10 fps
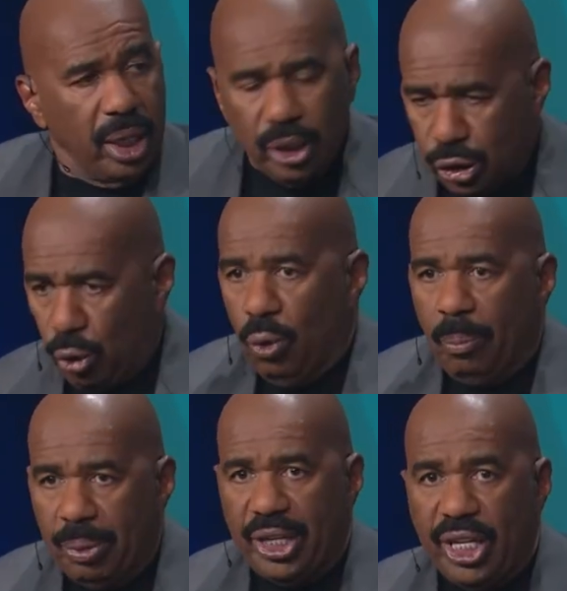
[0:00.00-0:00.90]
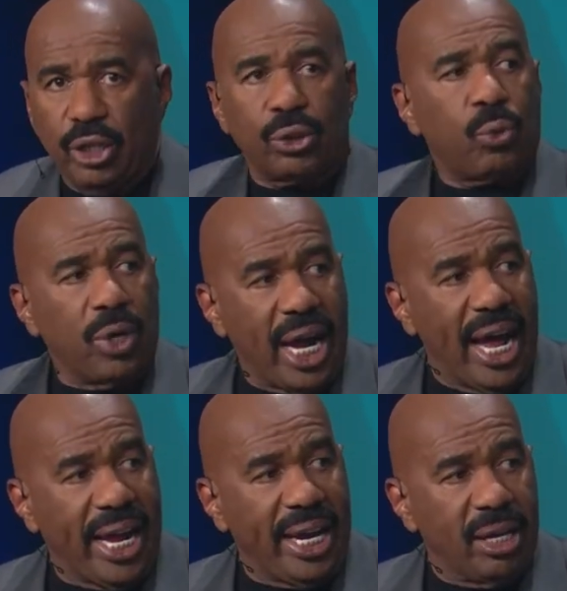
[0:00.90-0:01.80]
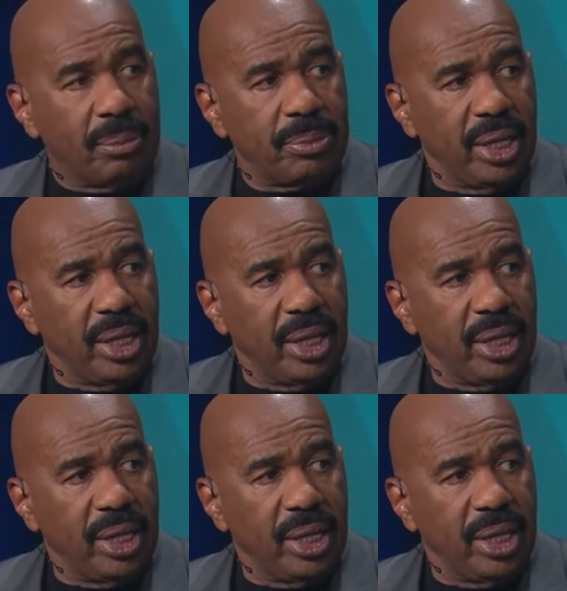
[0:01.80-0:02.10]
So, but here's what I am. Yeah.